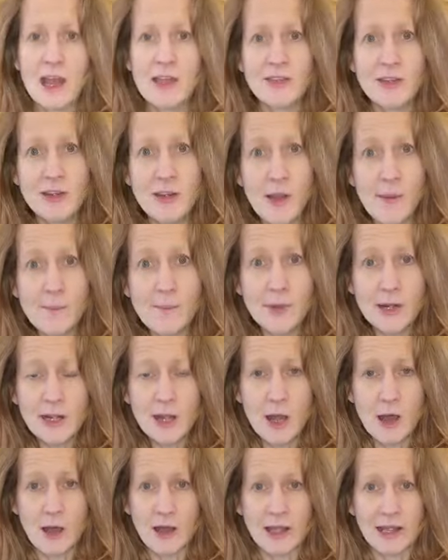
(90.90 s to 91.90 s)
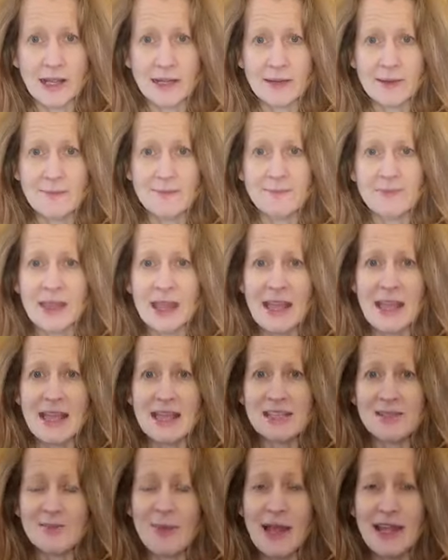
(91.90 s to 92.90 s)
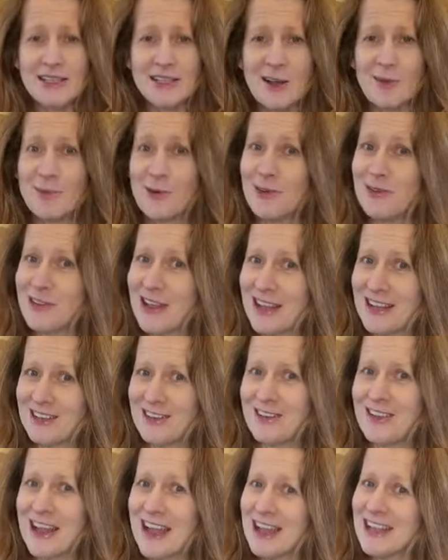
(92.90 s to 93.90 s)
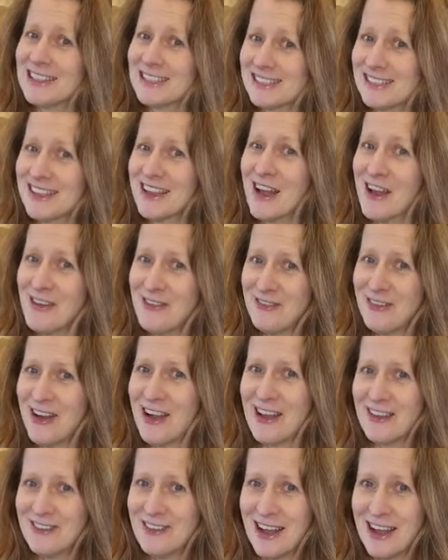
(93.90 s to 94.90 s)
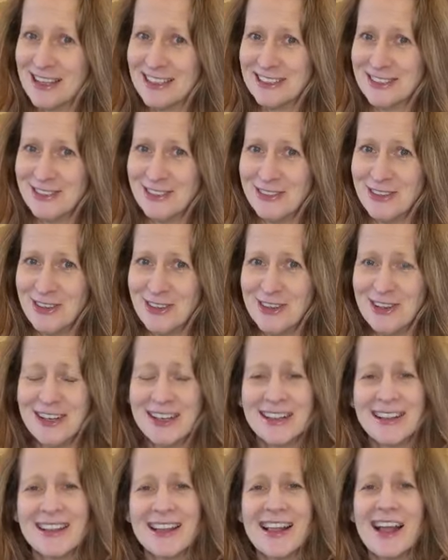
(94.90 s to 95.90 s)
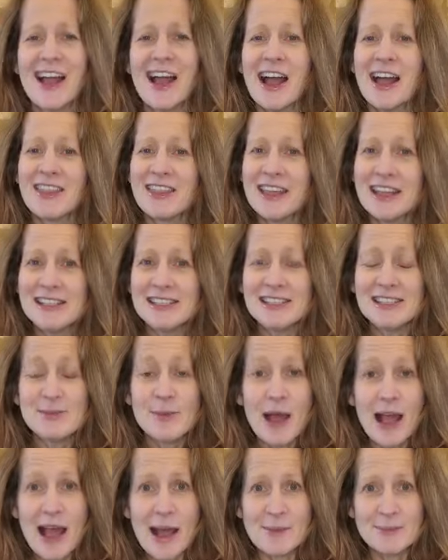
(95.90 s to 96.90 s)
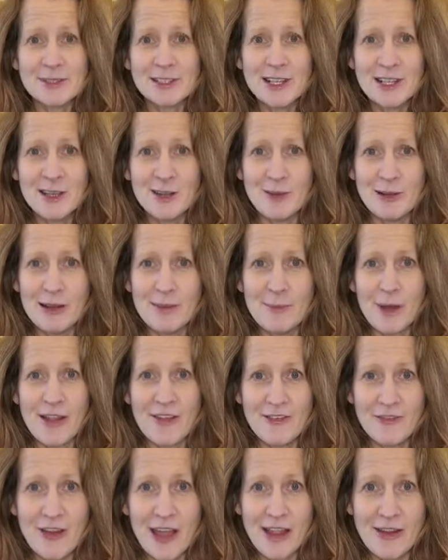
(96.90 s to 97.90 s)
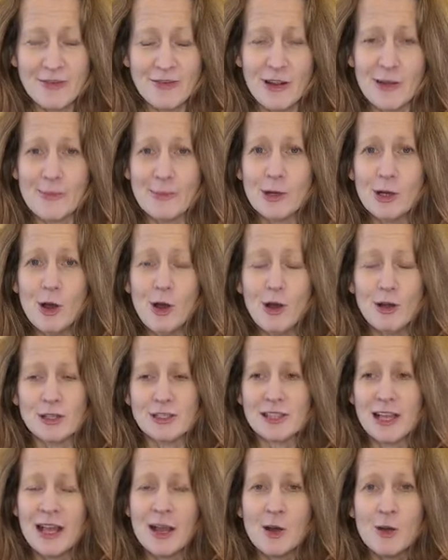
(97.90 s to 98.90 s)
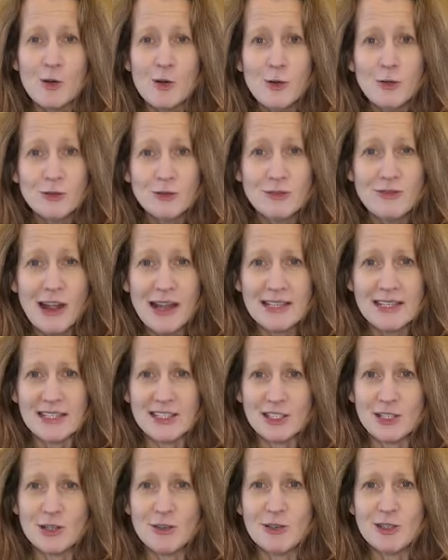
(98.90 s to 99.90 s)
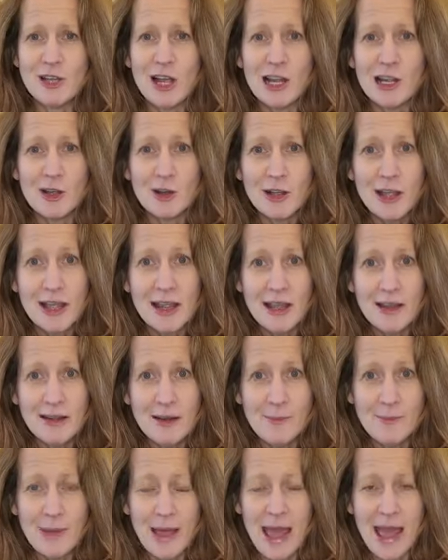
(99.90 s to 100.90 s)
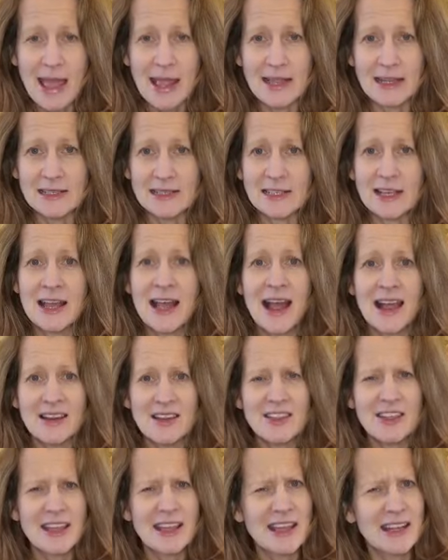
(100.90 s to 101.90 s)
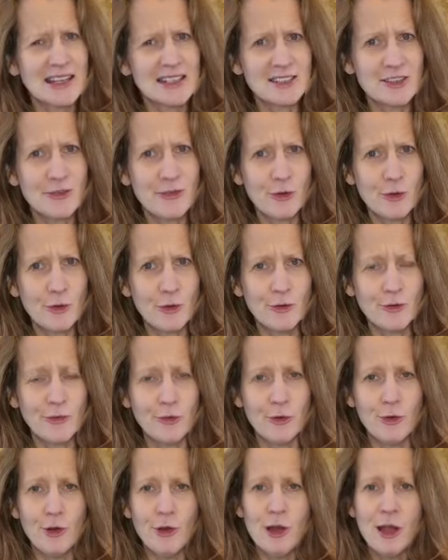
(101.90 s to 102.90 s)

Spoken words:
The number 9 is made up of, can you guess, a 5 and a 4. This is absolutely my favourite because already children are looking at number 8 and thinking it's a 4 and a 4.